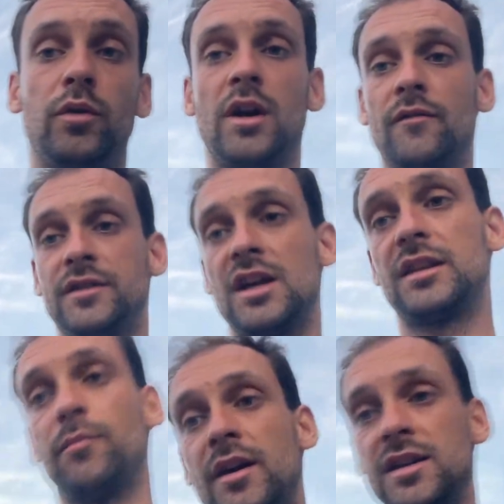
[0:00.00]
you have a
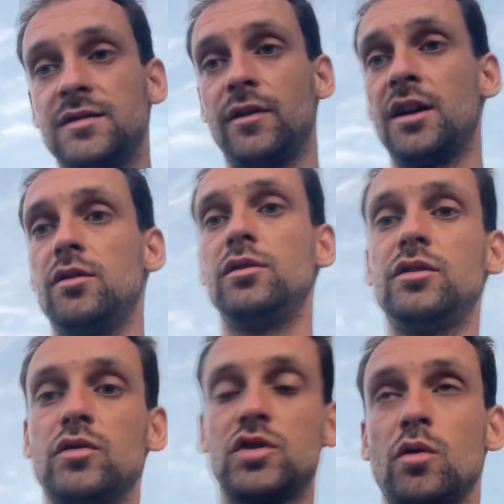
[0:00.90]
database where you
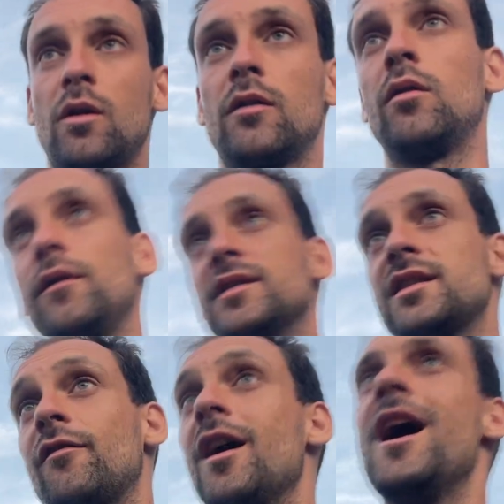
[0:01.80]
need to store all this stuff.